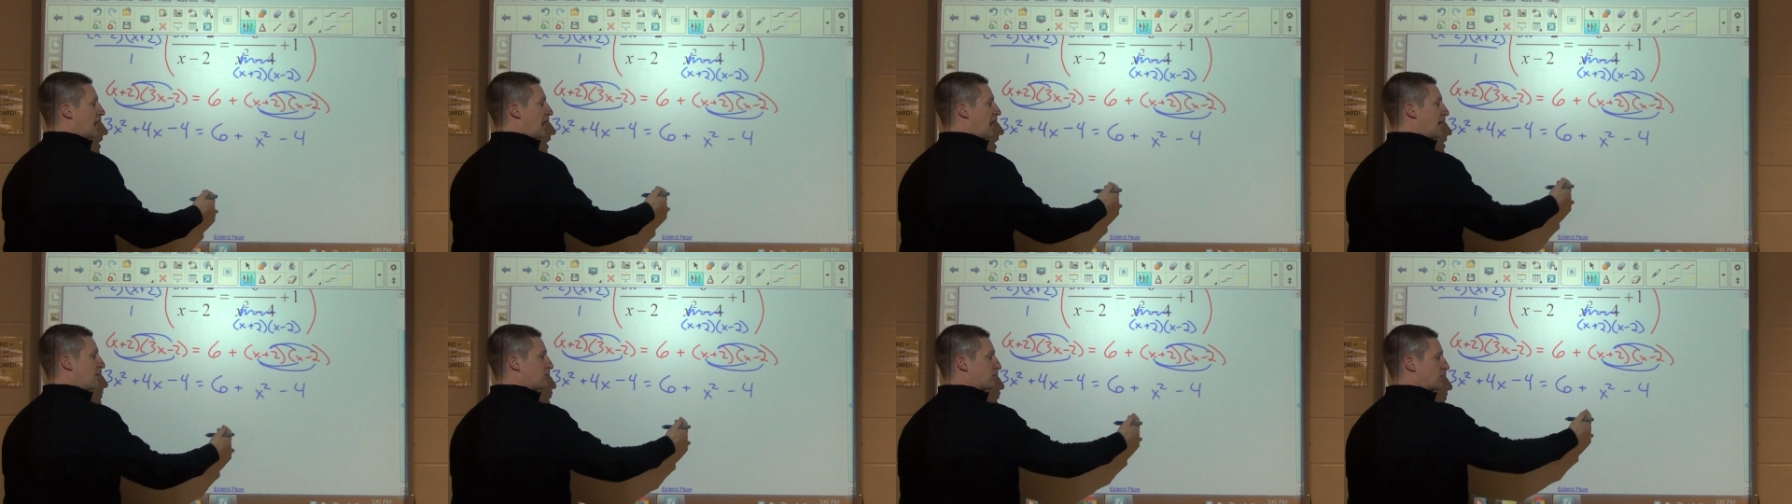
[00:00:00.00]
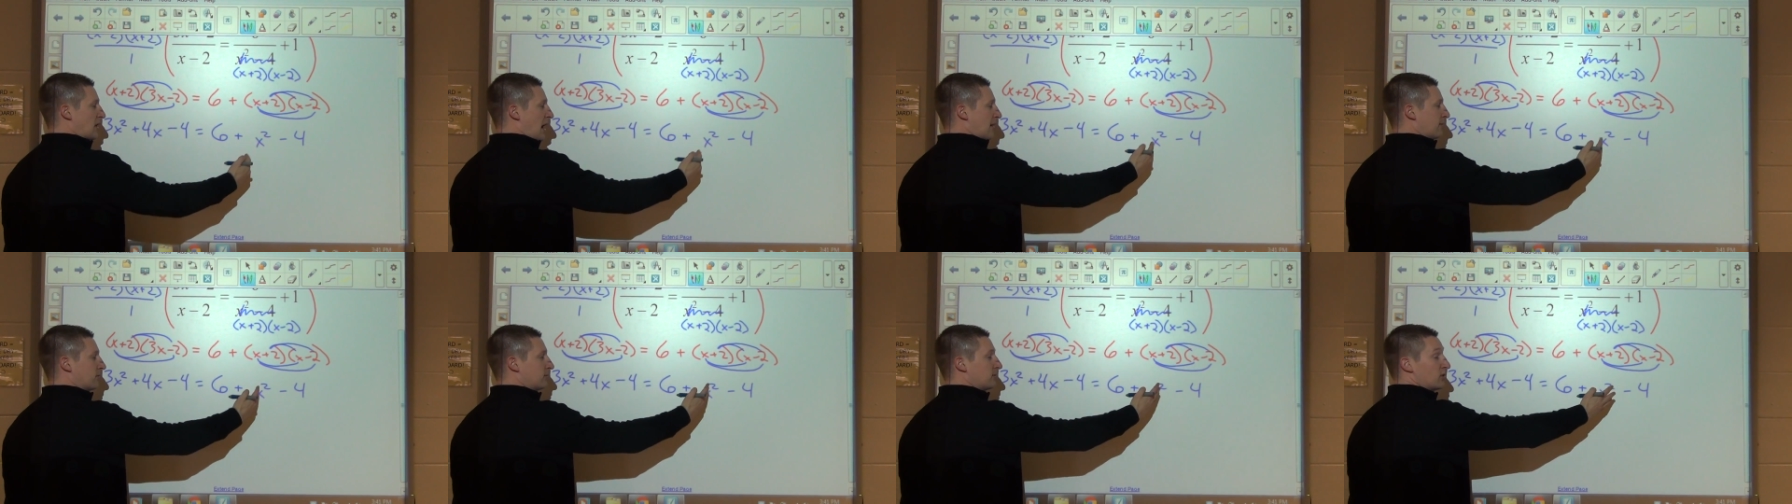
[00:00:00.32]
I
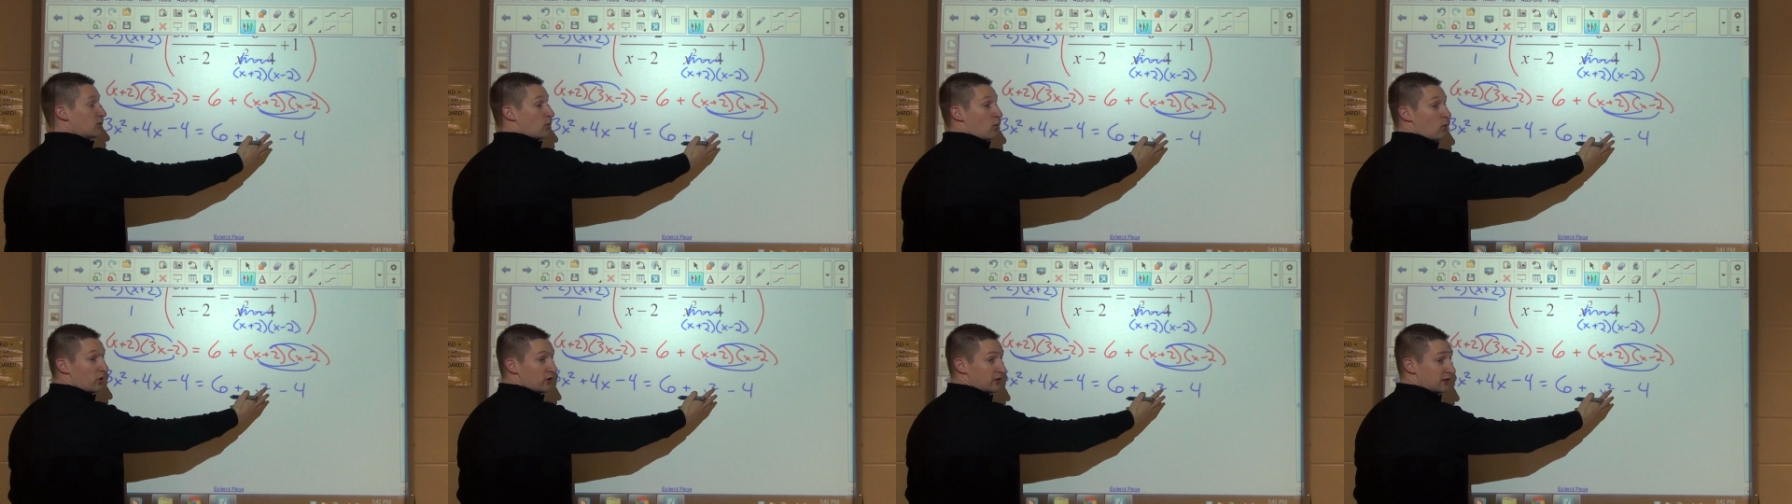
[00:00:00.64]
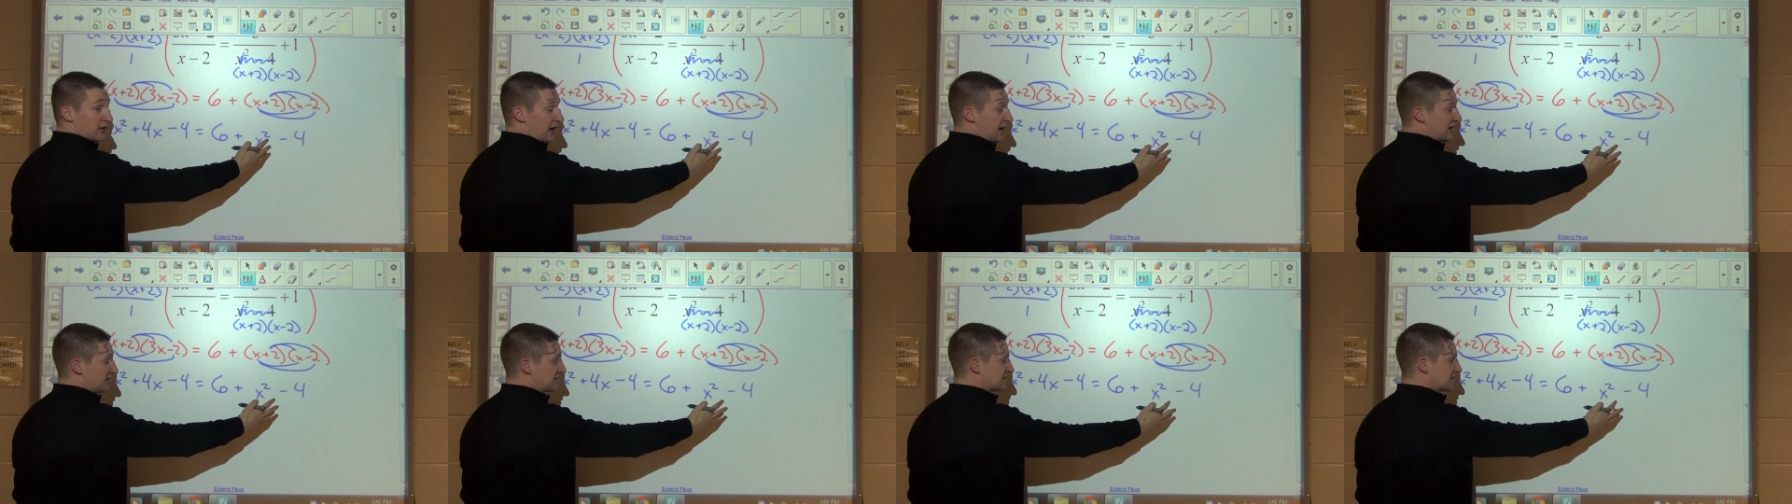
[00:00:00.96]
probably would
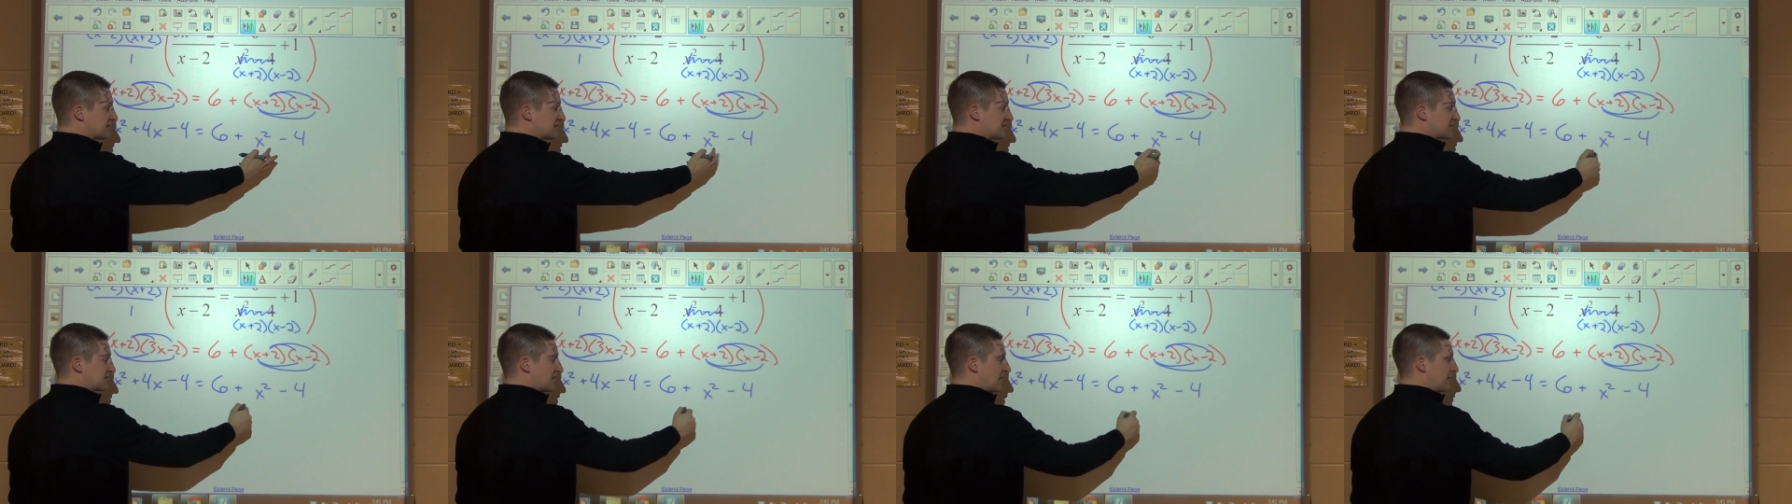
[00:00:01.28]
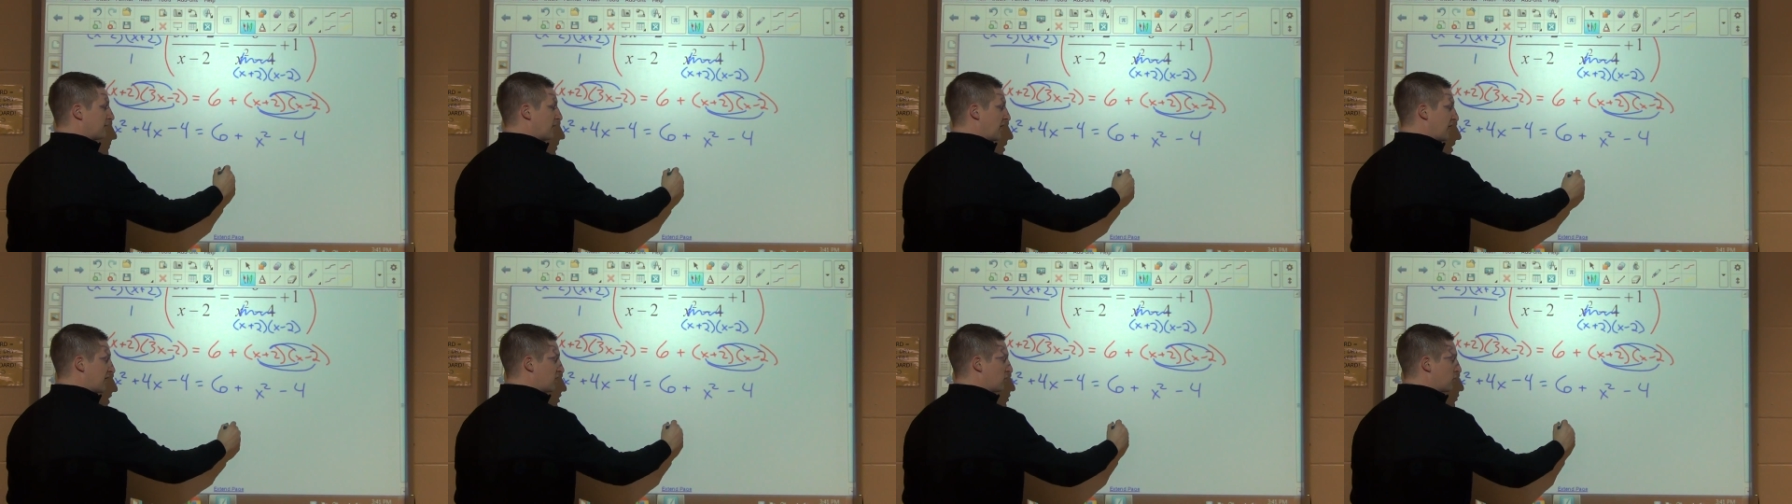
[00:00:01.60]
like to
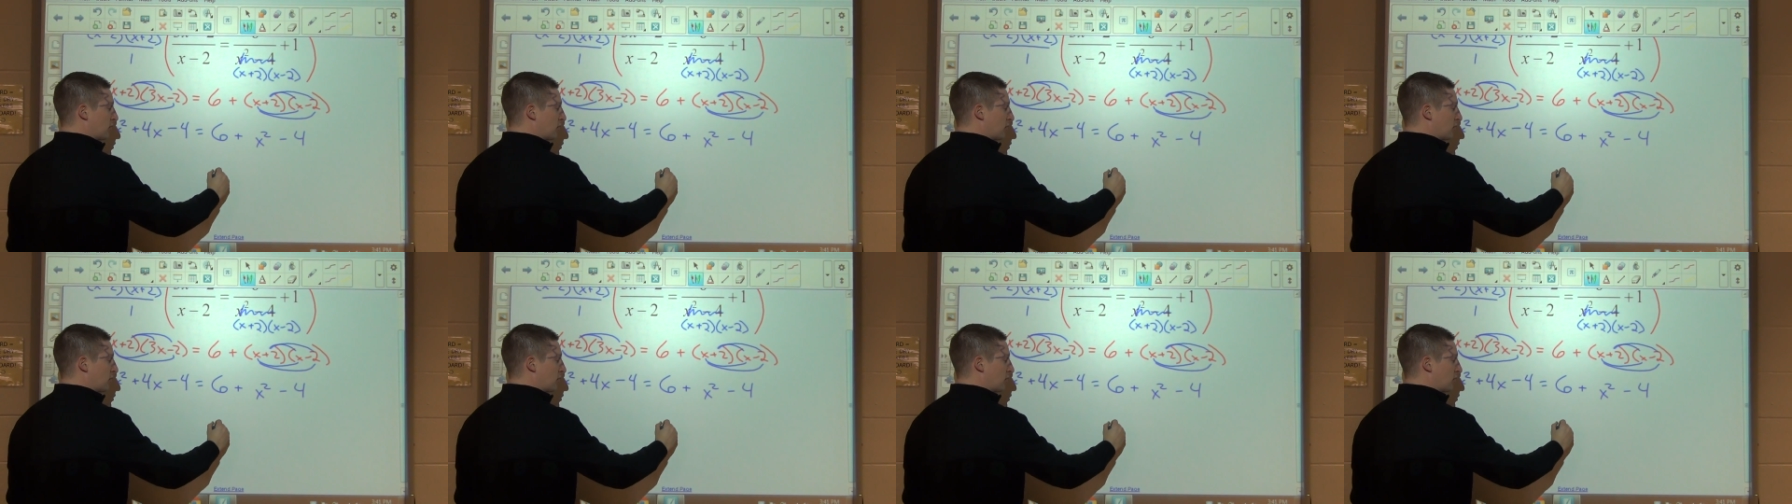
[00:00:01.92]
set my